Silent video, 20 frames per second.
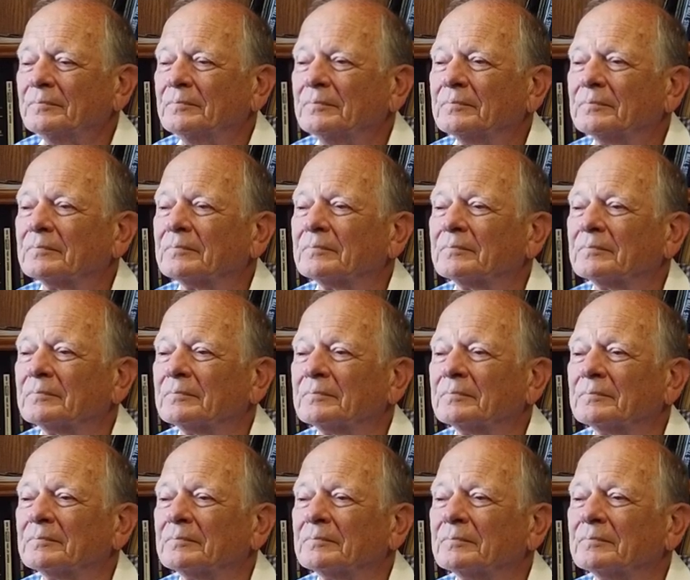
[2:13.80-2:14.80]

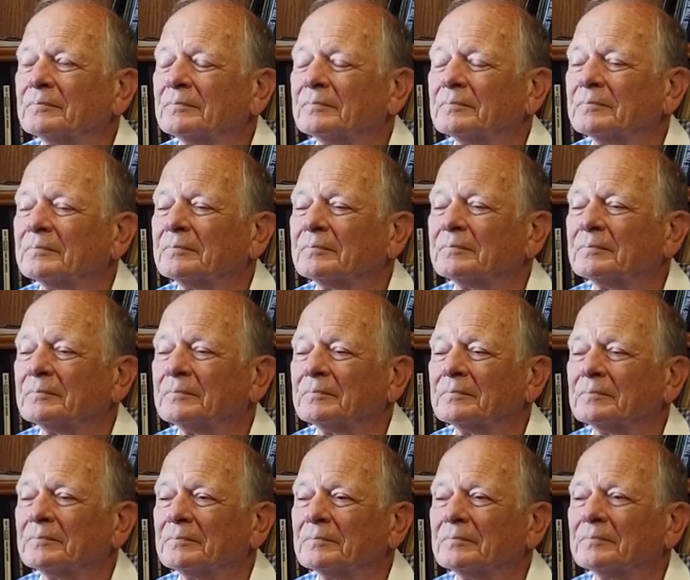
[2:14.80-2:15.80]

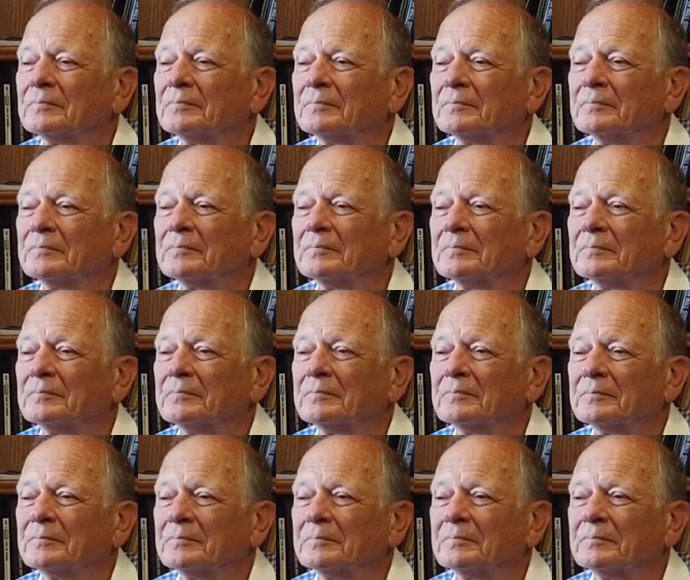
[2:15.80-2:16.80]

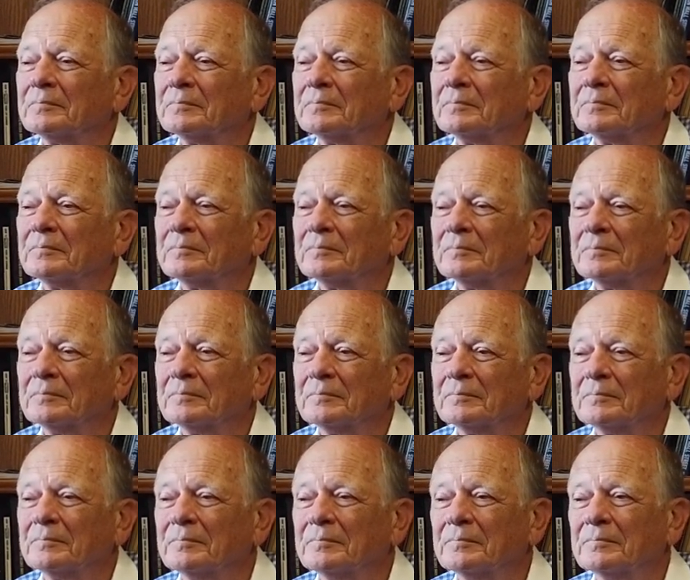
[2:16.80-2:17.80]

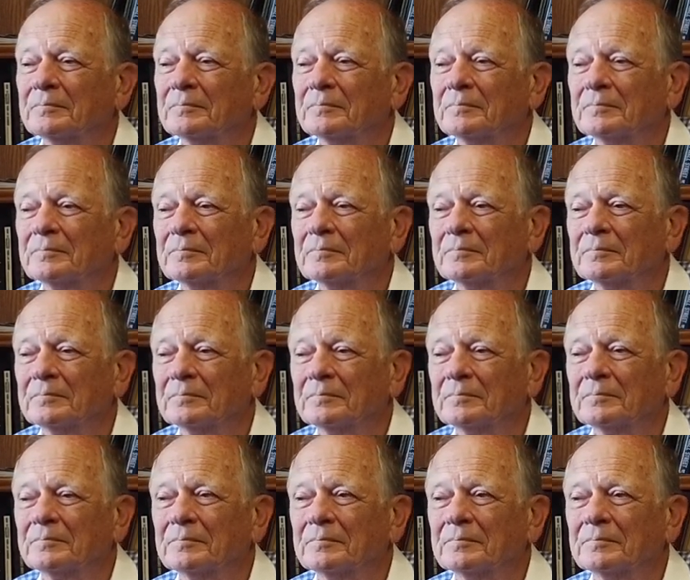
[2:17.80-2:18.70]
(silent)